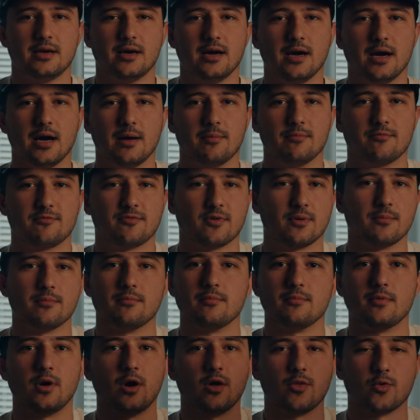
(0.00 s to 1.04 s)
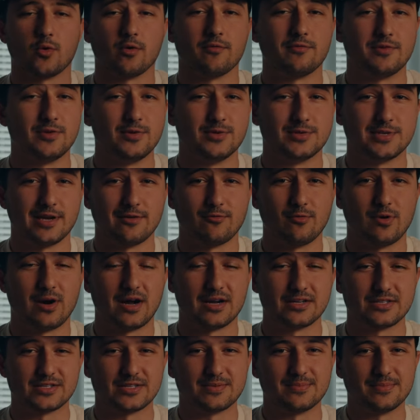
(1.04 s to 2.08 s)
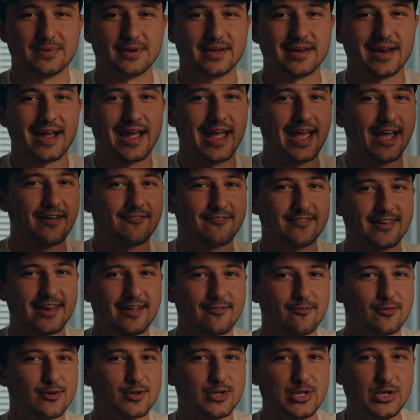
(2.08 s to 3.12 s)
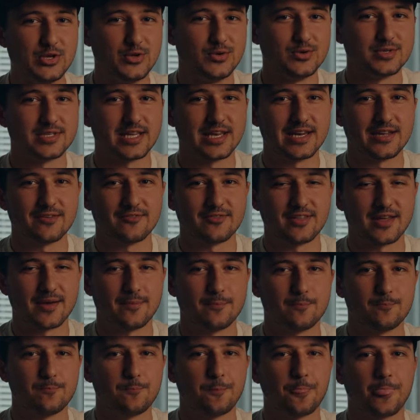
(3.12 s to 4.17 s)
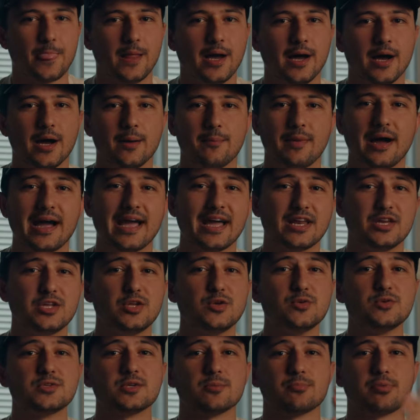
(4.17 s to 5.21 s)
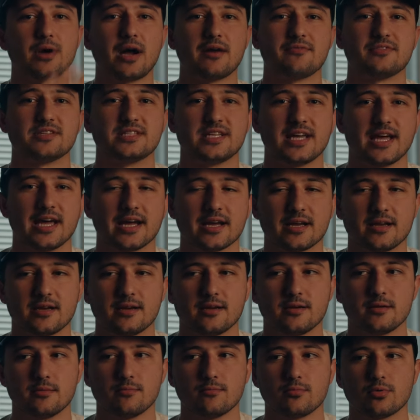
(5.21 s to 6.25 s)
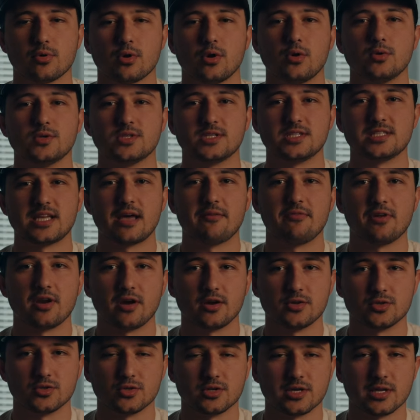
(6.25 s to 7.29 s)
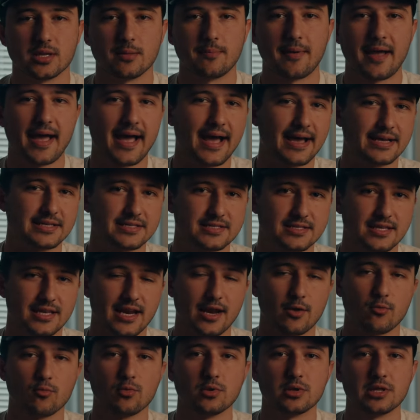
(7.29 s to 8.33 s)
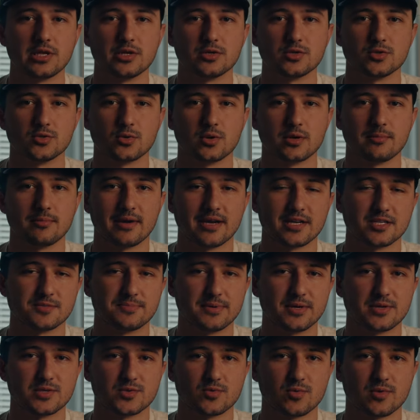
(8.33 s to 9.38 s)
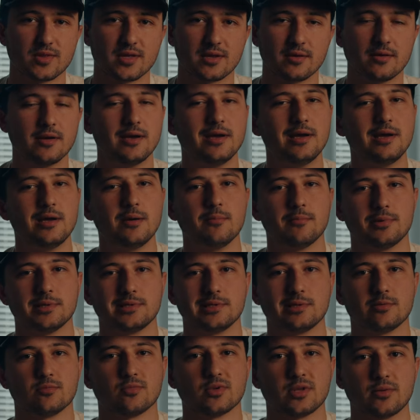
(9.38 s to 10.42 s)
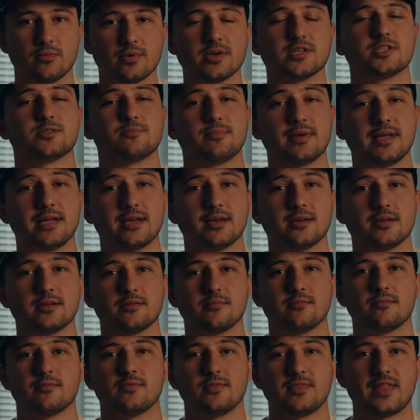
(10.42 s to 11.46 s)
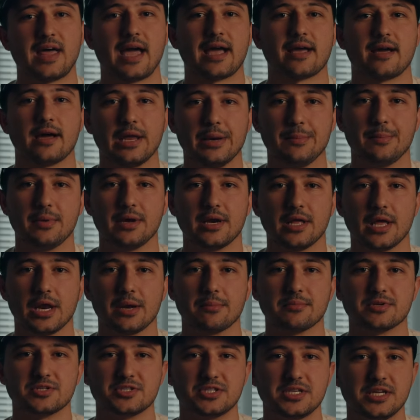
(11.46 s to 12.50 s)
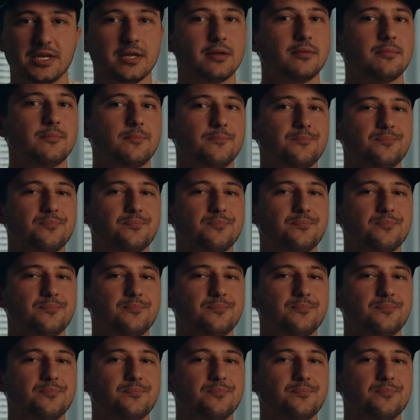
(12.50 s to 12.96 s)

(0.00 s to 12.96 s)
from all the reviews I've watched, but I have never used any of them. I had used a Profitec Pro 700 in the past, and I really enjoyed my experience with it, but didn't really want to spend that kind of money on a machine.